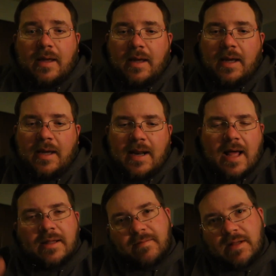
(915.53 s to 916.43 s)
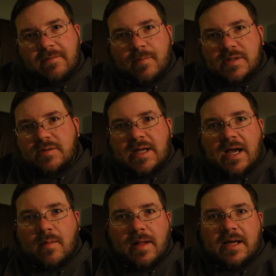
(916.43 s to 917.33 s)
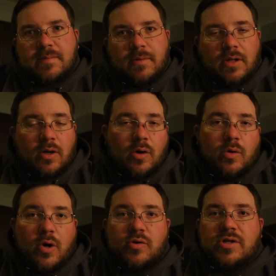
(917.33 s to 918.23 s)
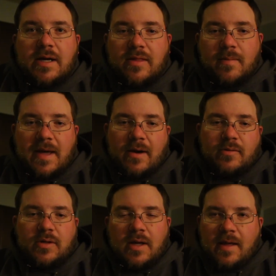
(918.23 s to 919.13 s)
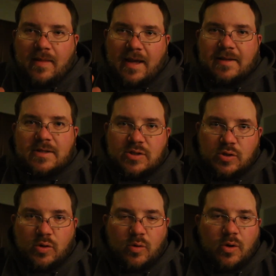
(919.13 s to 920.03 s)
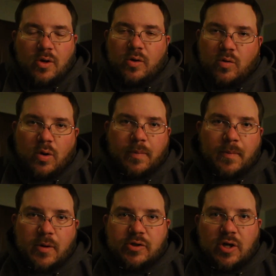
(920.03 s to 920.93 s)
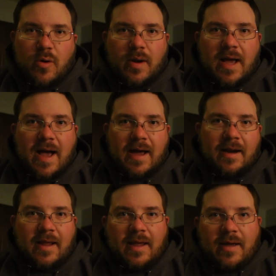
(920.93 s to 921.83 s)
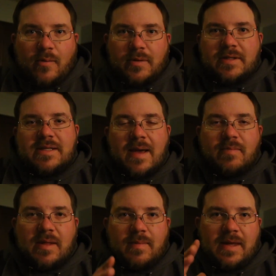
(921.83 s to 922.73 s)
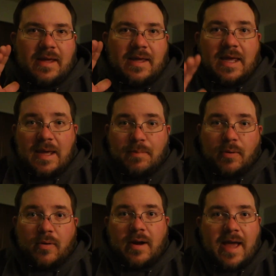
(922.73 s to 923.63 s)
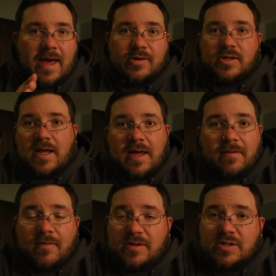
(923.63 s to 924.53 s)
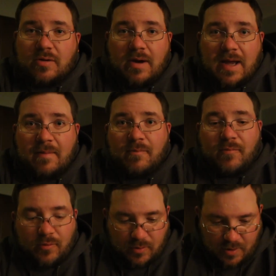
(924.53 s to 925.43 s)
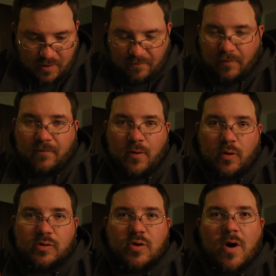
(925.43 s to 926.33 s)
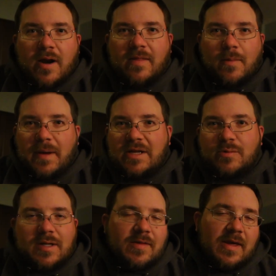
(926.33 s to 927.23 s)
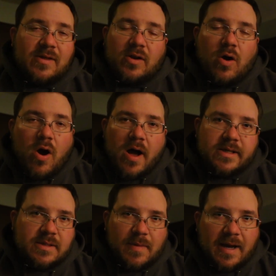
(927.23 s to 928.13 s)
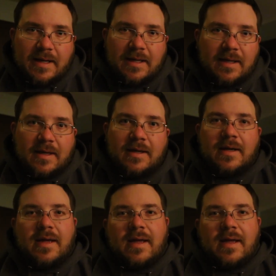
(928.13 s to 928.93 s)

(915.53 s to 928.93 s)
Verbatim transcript: And I'll leave a link for Mystery Tackle Box below. Go check them out. They got this new cool promotion going on with this MTB keeper hashtag for Instagram for, for photos caught on their baits, which I think is an awesome idea.